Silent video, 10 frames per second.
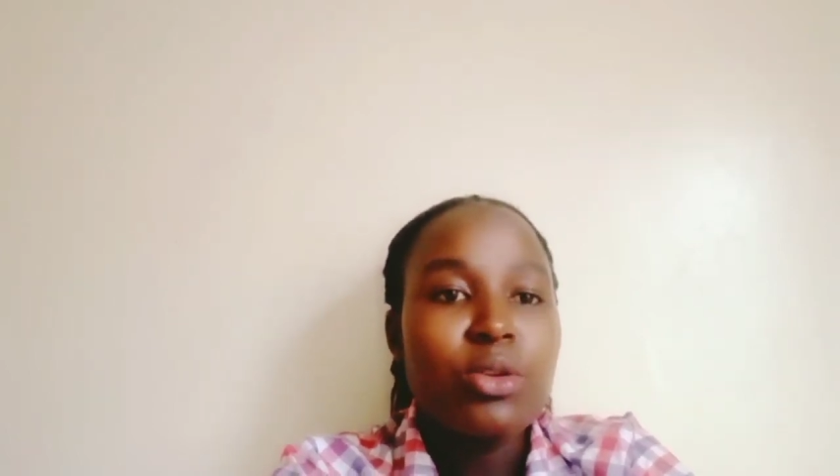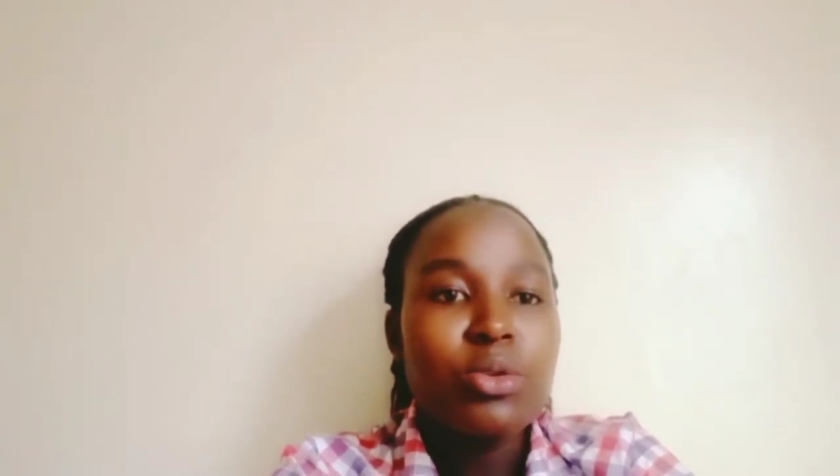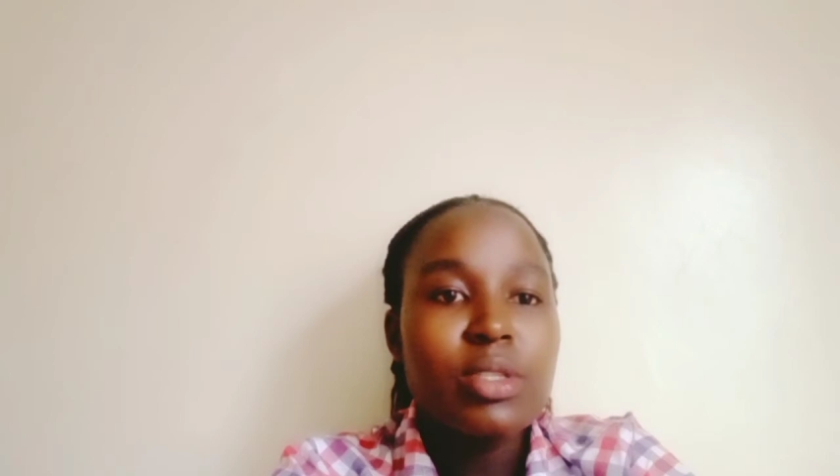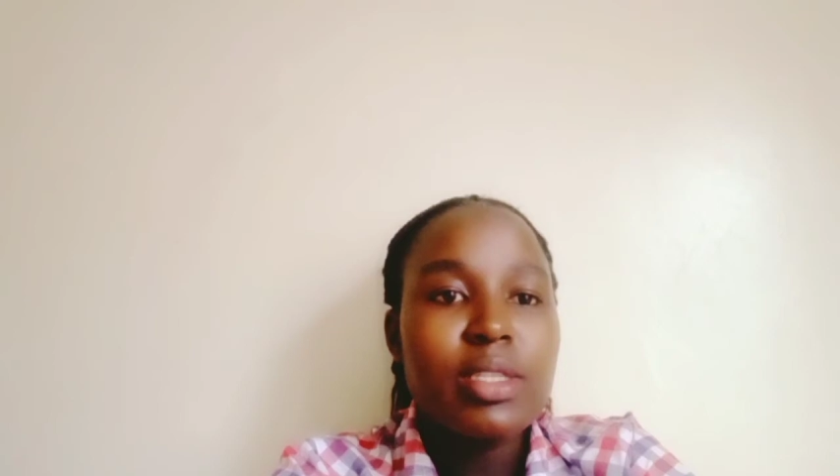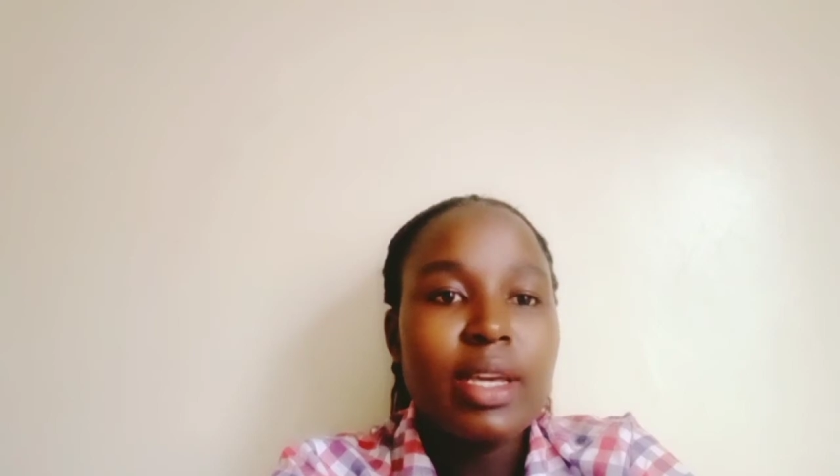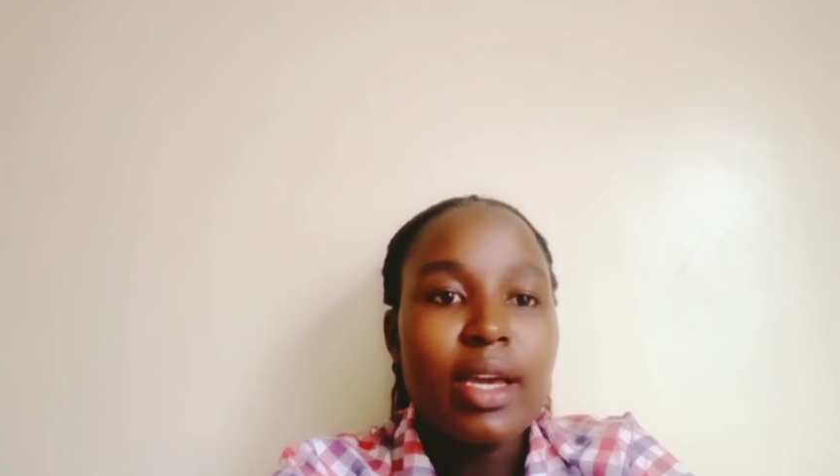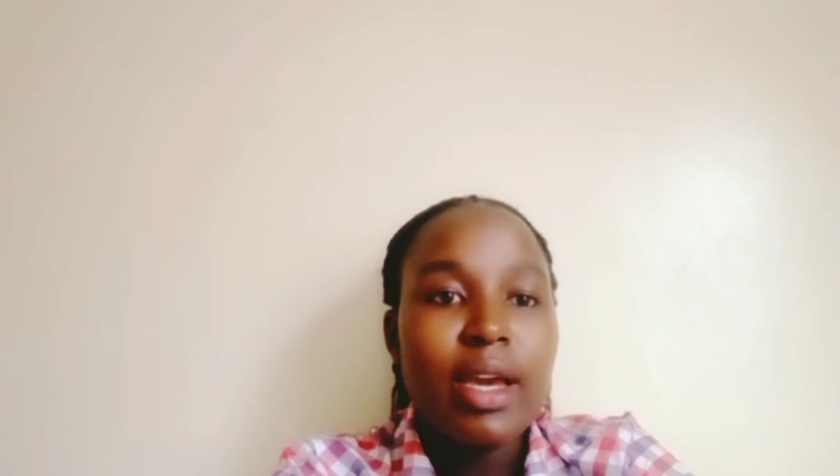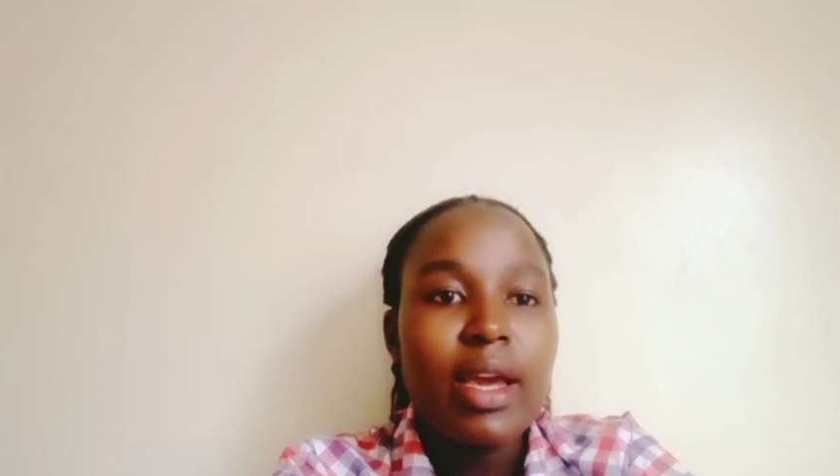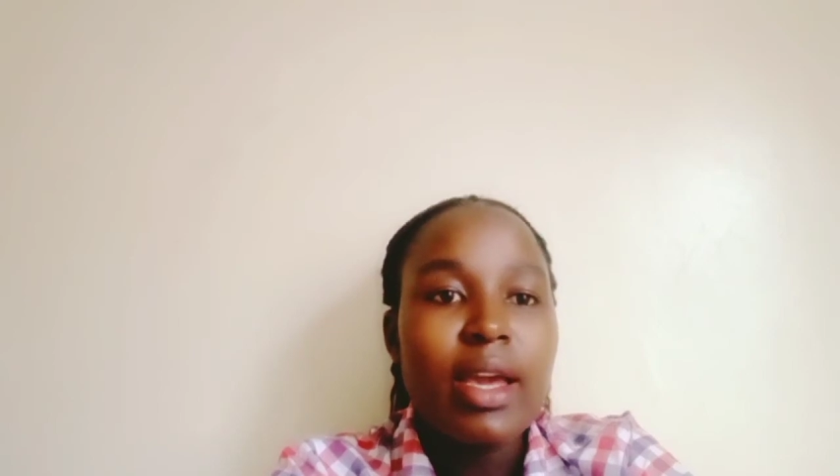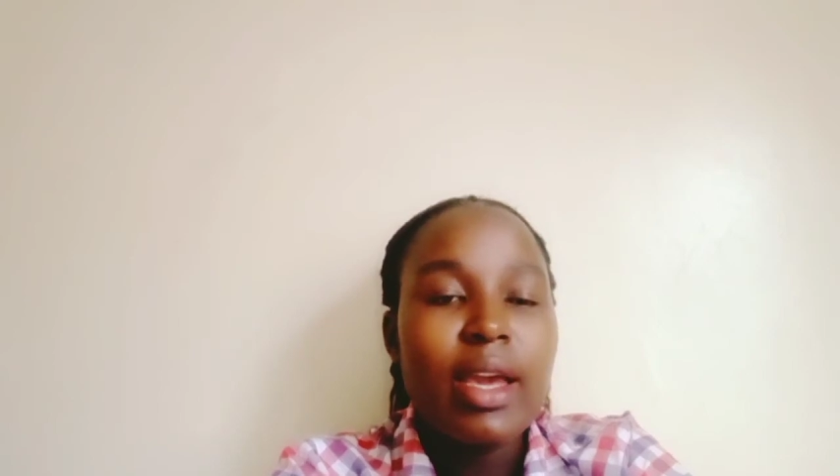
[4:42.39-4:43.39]

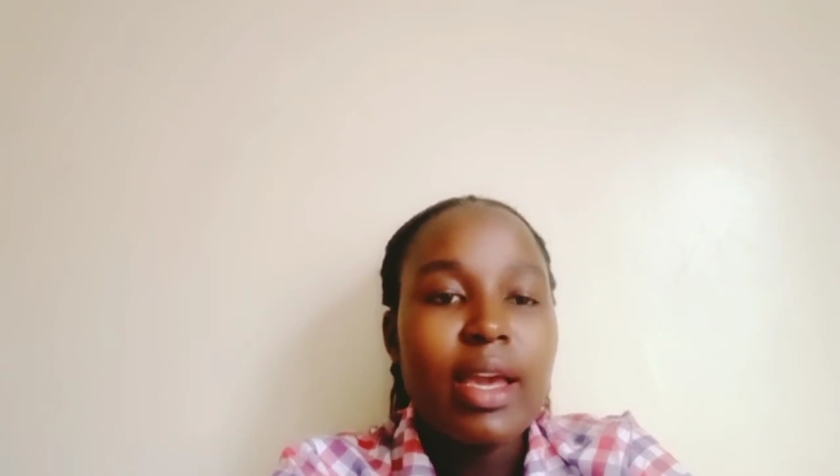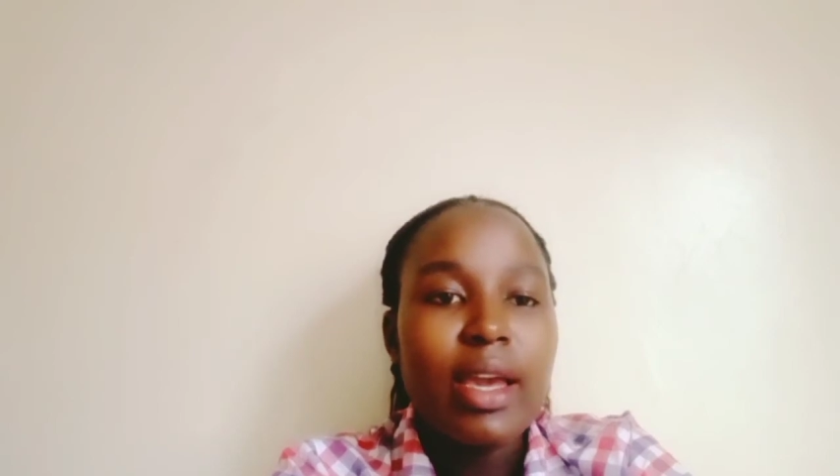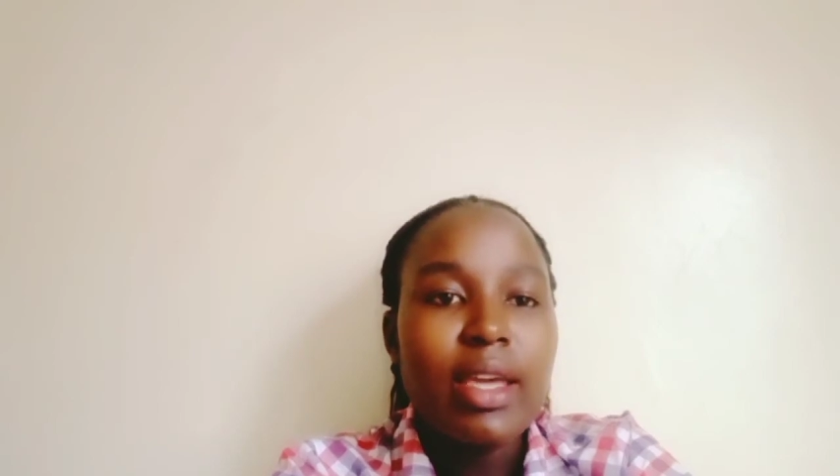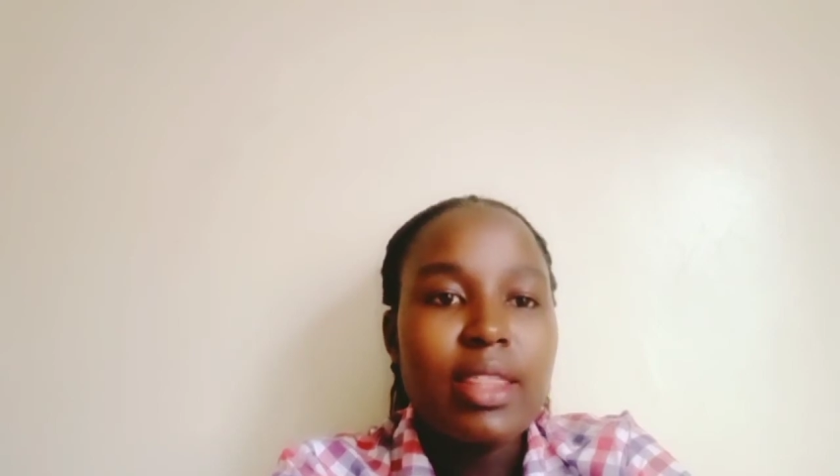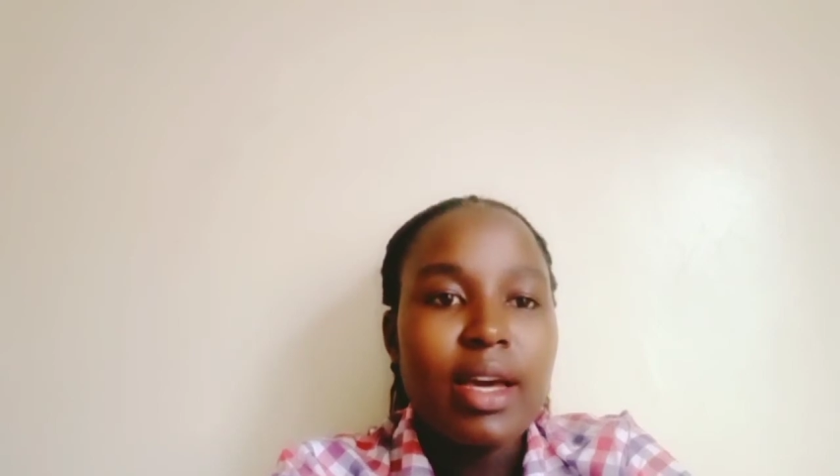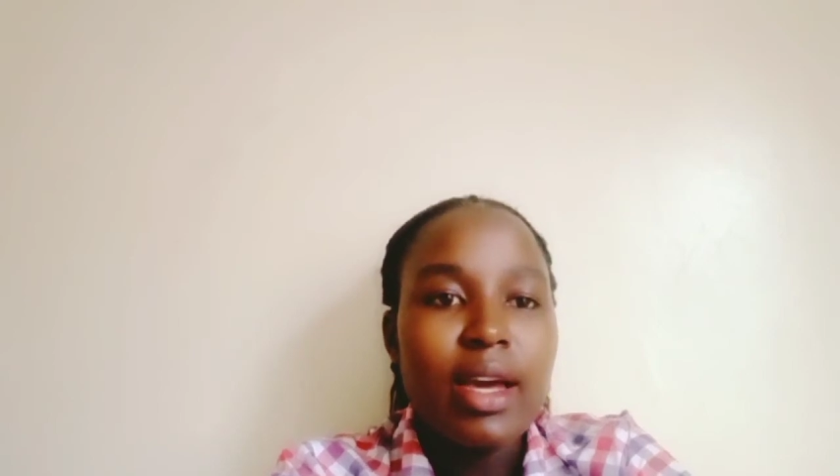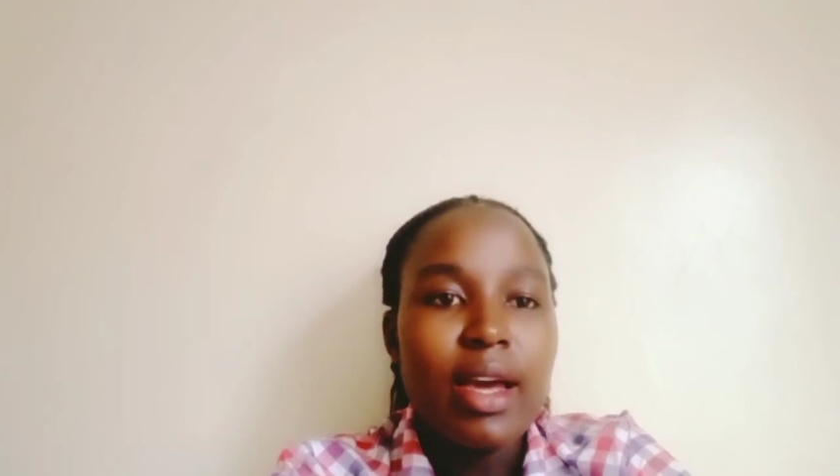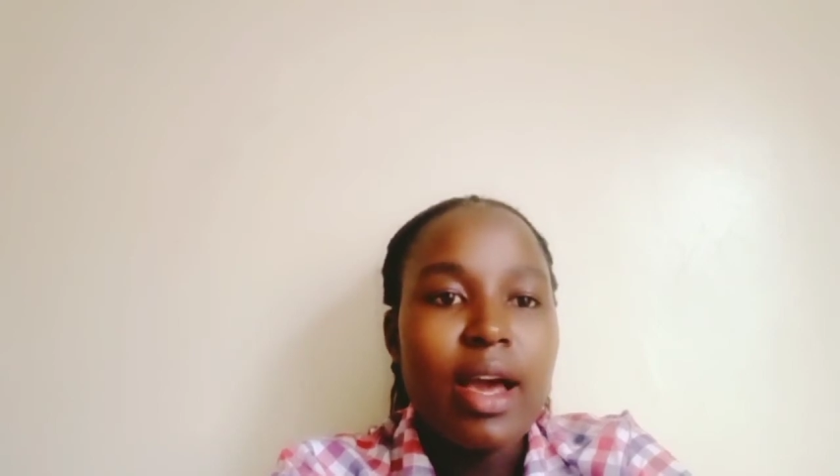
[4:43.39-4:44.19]
using either